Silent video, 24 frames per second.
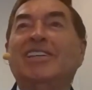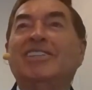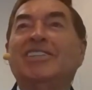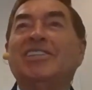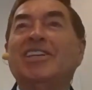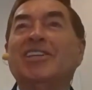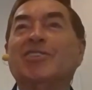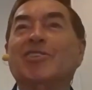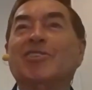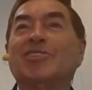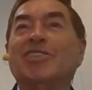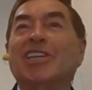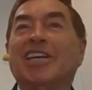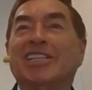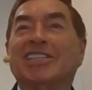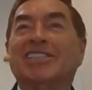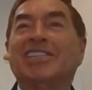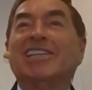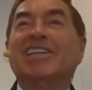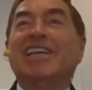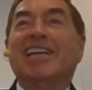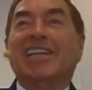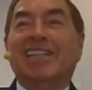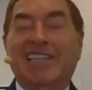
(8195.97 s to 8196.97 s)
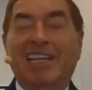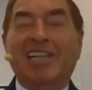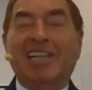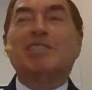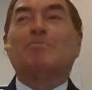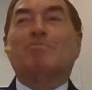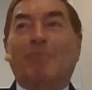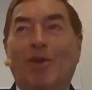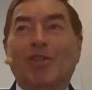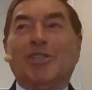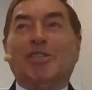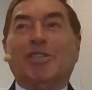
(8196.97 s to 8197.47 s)
Jesus says it is
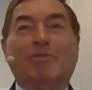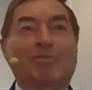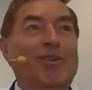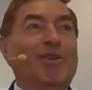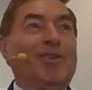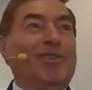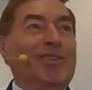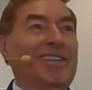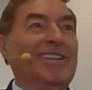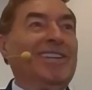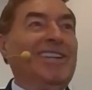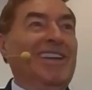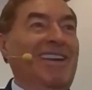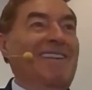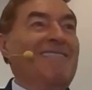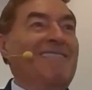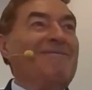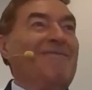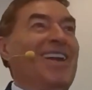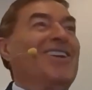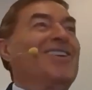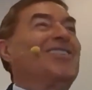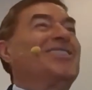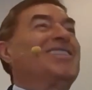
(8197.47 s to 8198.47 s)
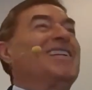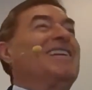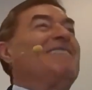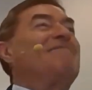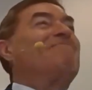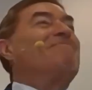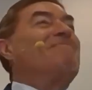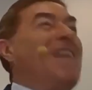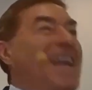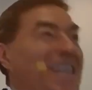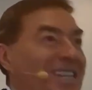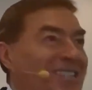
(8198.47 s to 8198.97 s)
possible because he
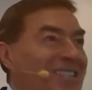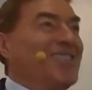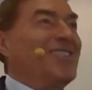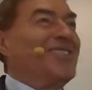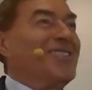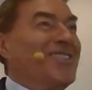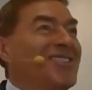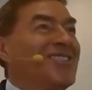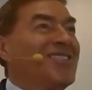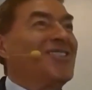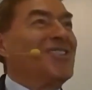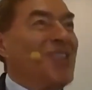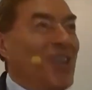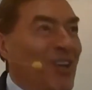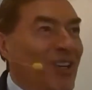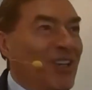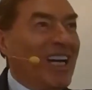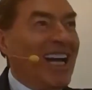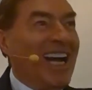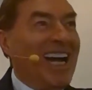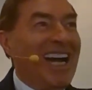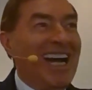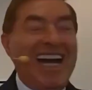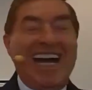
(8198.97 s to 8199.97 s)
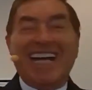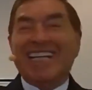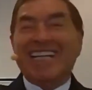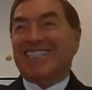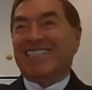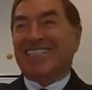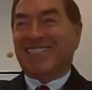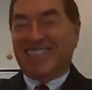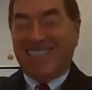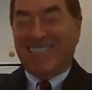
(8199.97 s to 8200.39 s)
mentions Jonah as